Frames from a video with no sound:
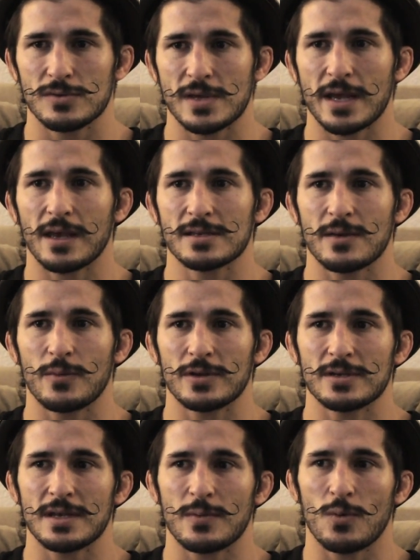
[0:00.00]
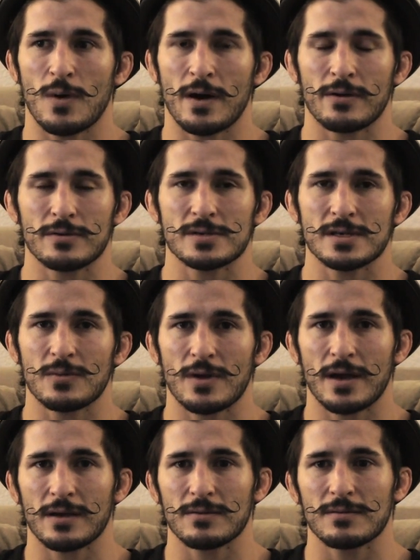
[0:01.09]
taking someone in the deeper water and seeing where
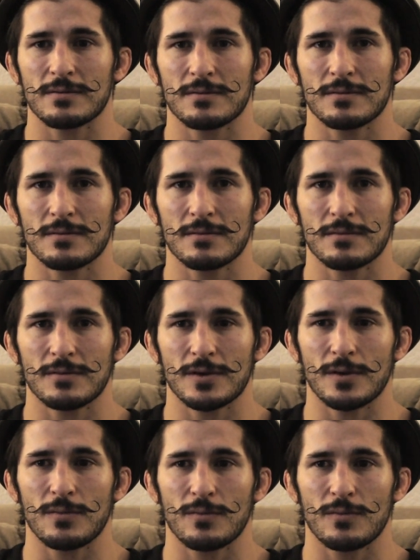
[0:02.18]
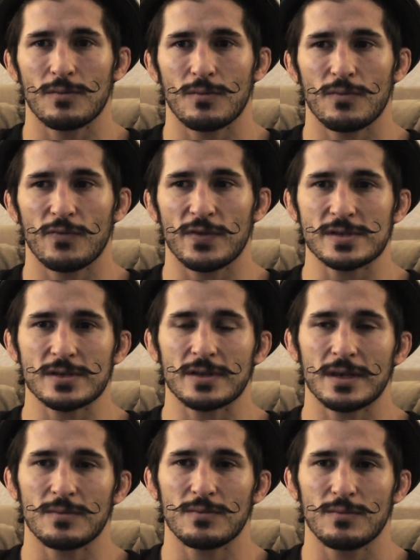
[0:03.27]
I can, you know,
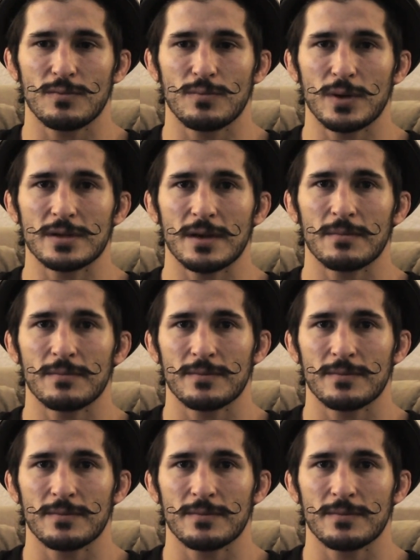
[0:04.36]
physically put them.